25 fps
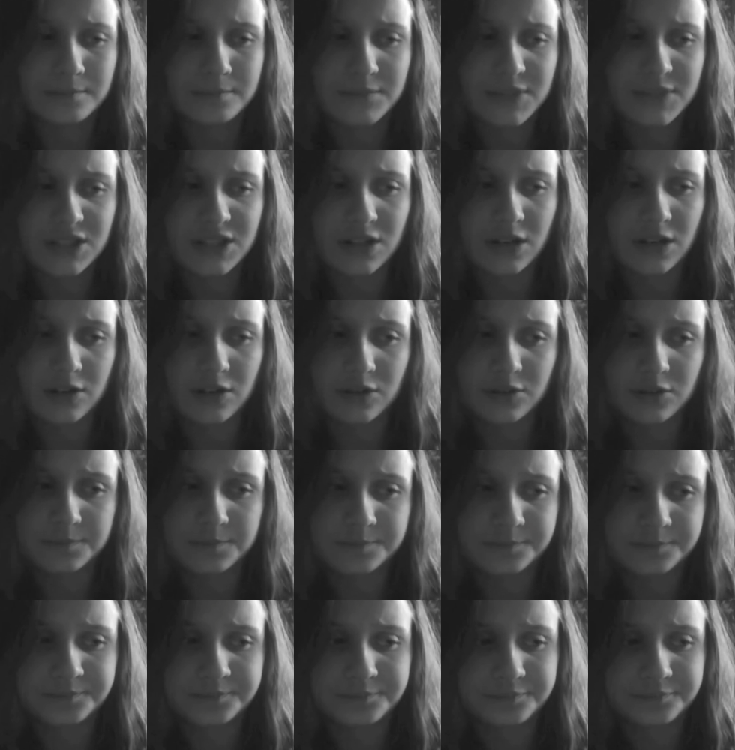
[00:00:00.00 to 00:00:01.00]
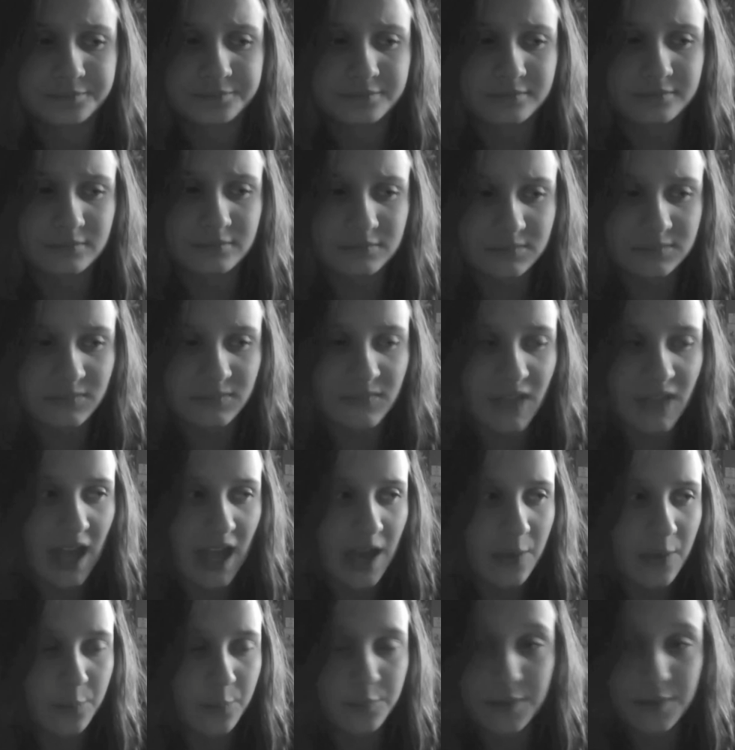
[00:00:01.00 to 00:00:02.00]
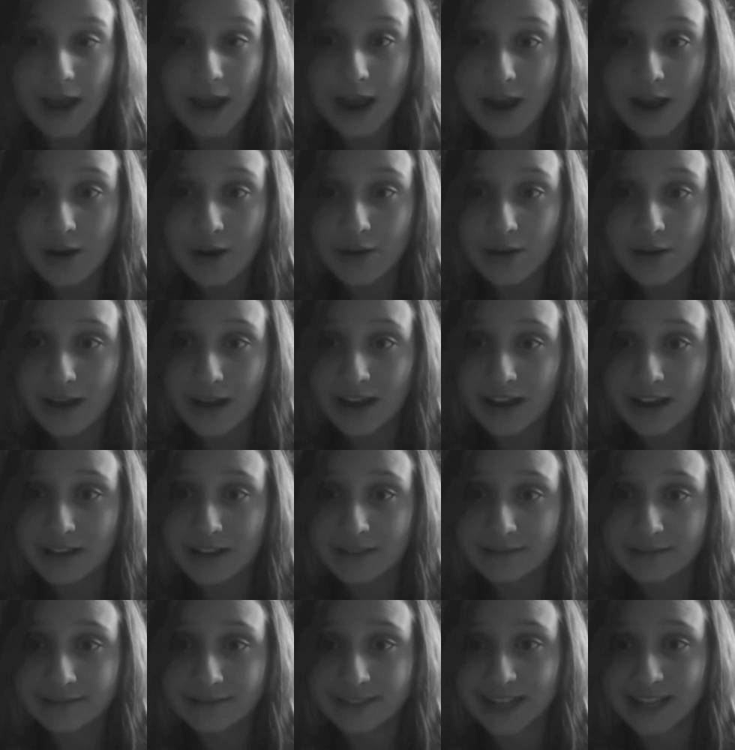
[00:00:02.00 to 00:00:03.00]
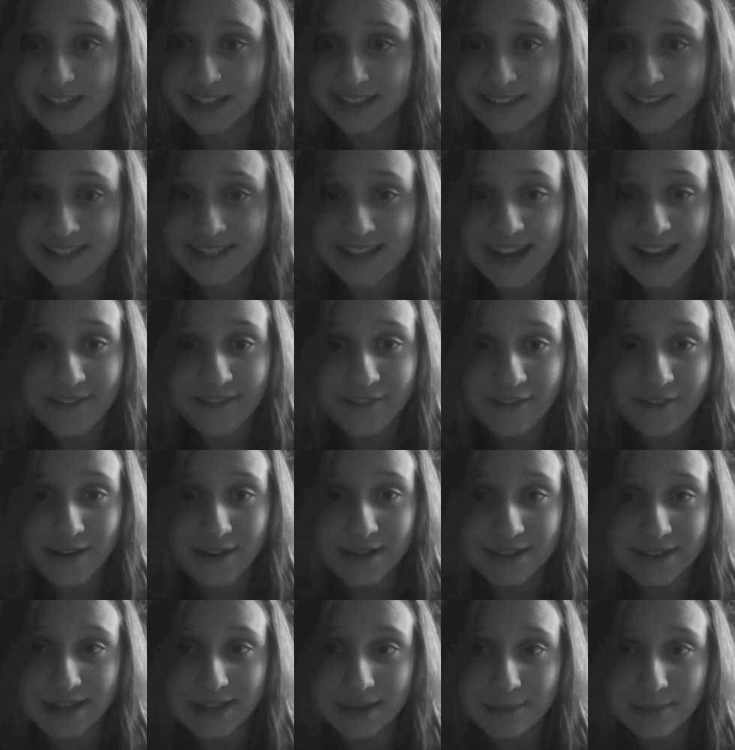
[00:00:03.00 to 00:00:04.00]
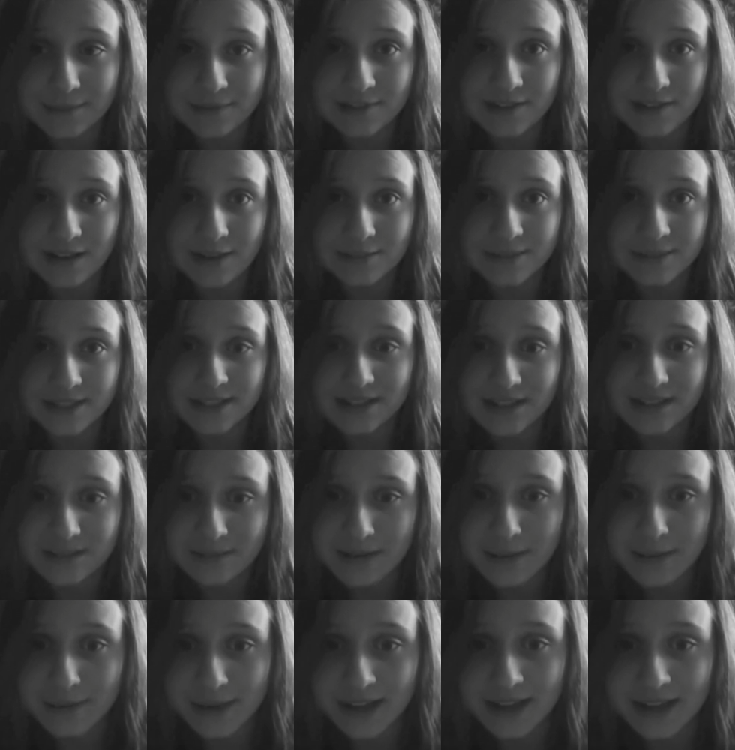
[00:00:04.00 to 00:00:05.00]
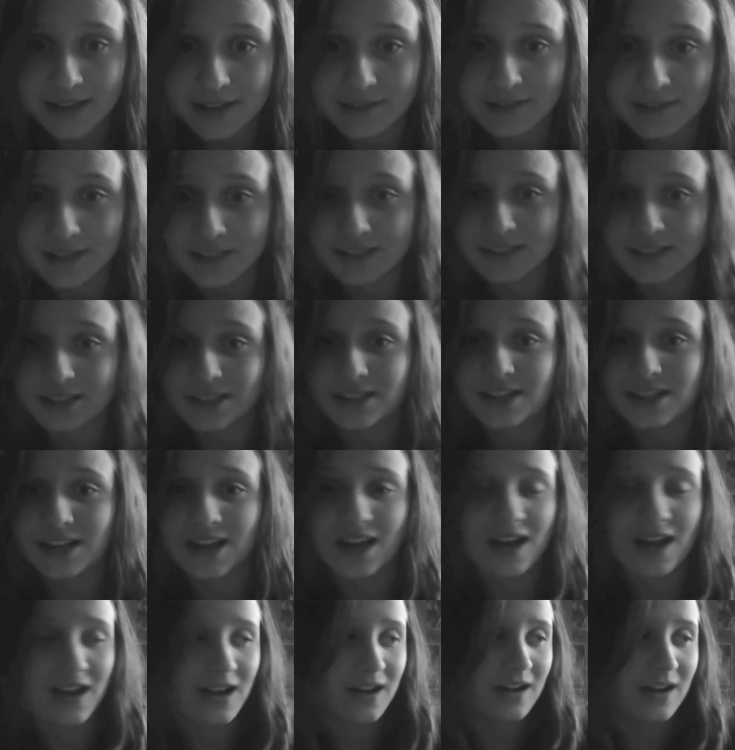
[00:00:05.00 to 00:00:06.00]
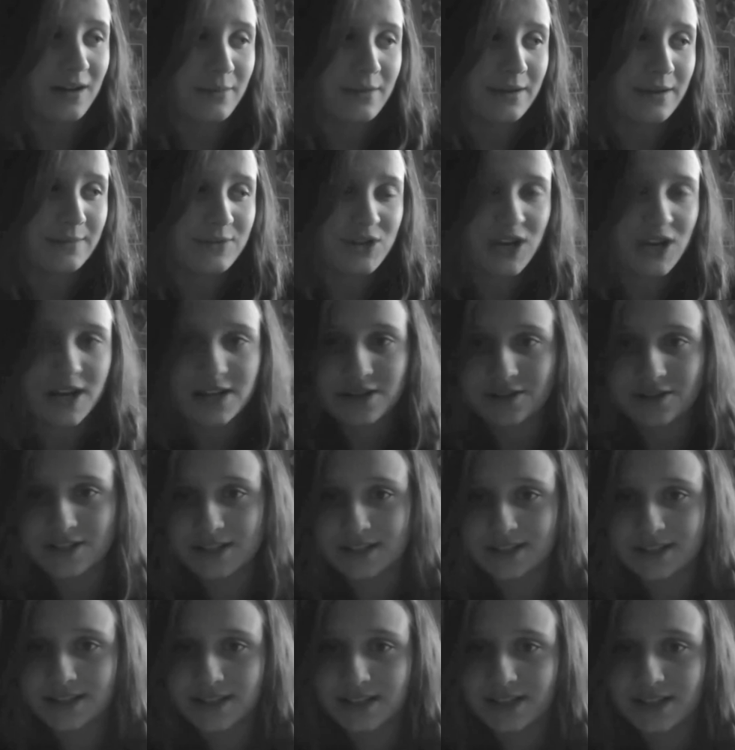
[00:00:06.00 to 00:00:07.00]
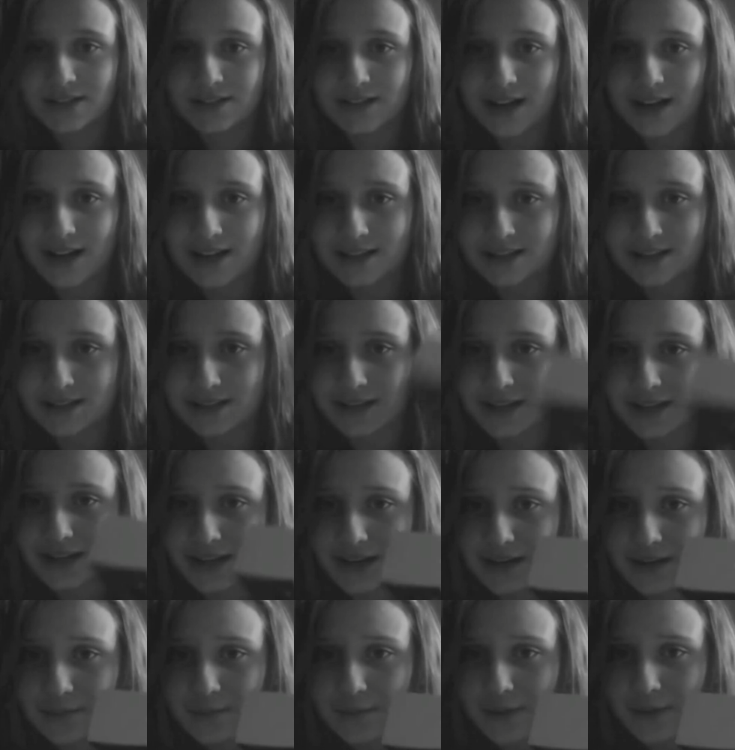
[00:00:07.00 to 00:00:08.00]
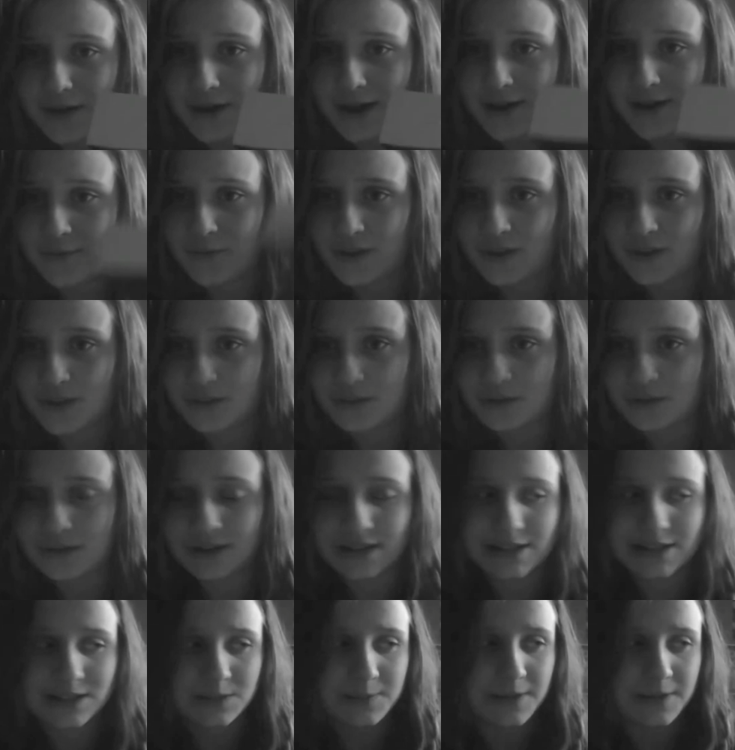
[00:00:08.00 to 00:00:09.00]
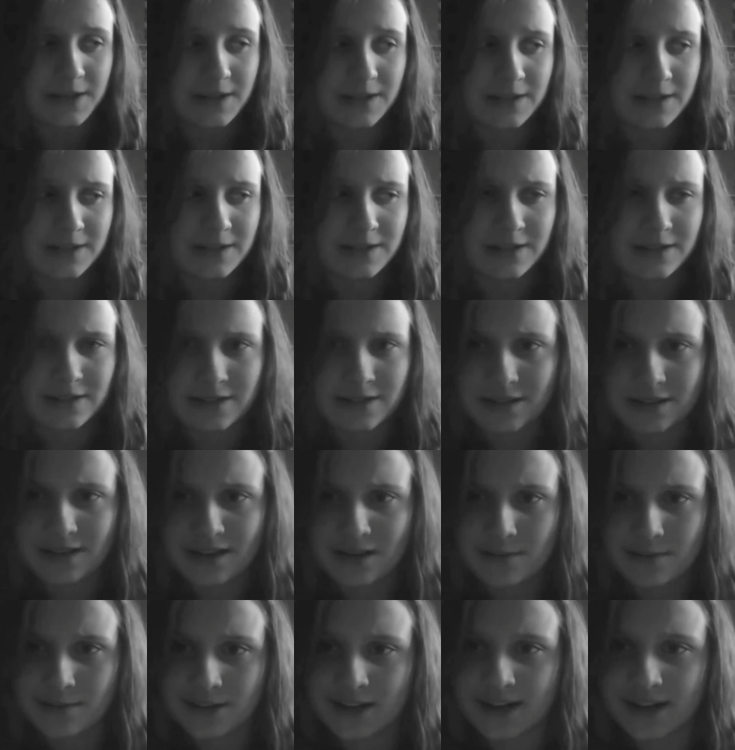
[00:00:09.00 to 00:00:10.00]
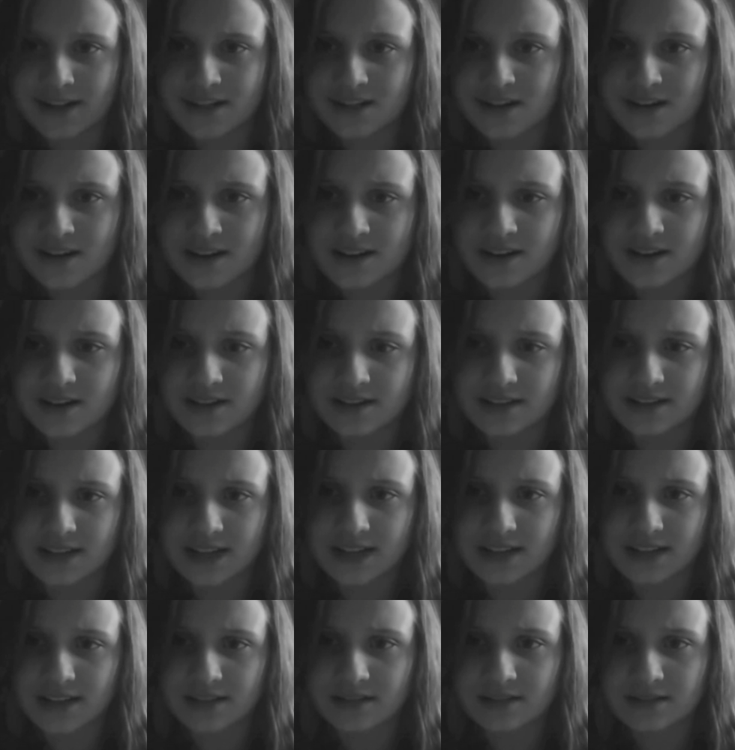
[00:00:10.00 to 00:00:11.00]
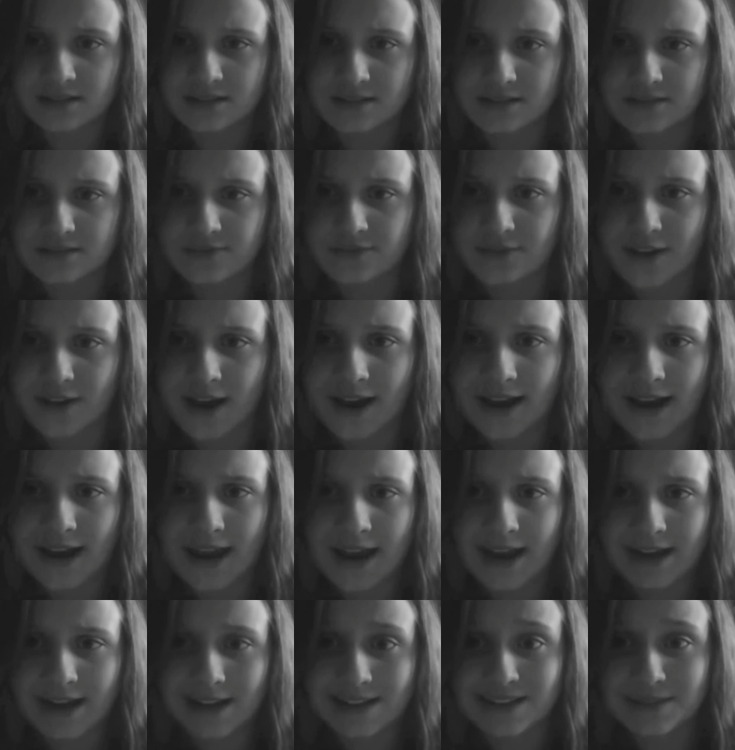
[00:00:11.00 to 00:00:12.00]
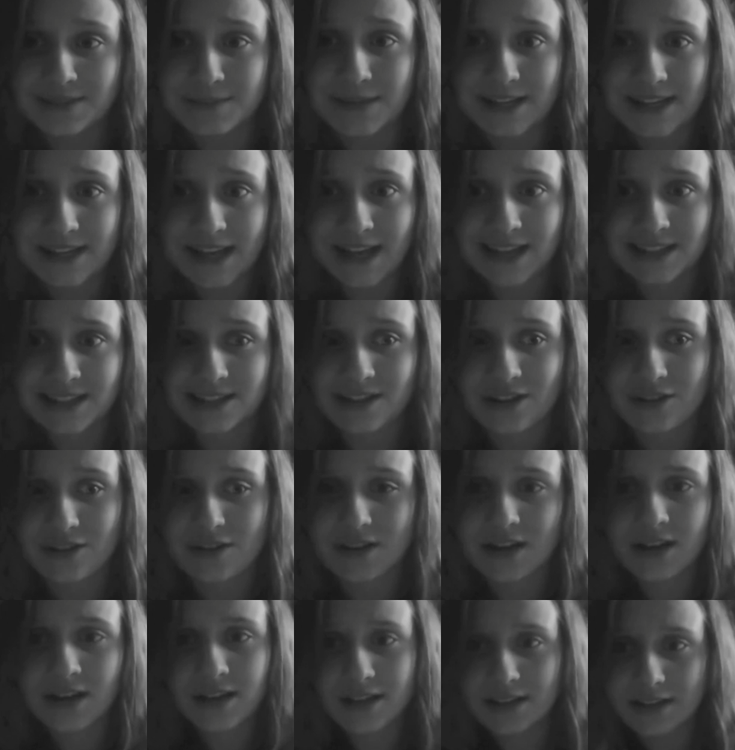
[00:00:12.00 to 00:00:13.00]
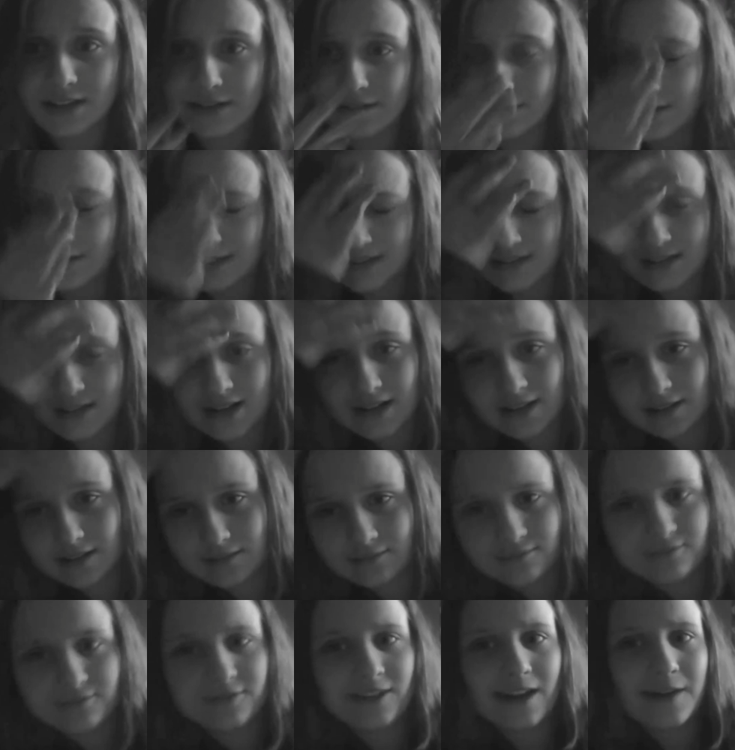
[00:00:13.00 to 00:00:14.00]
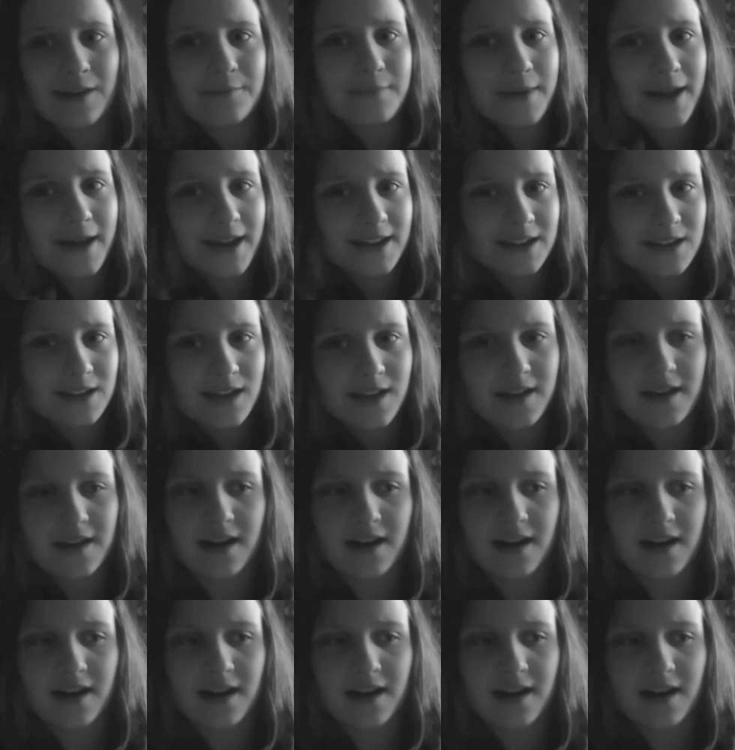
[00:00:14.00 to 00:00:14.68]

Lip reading: So now like today, for example, I'm sitting on my bed right there, and I'm trying to read City of Glass, and I'm about halfway through it. It's been, I started on like Friday and it's Monday, so that's not that bad.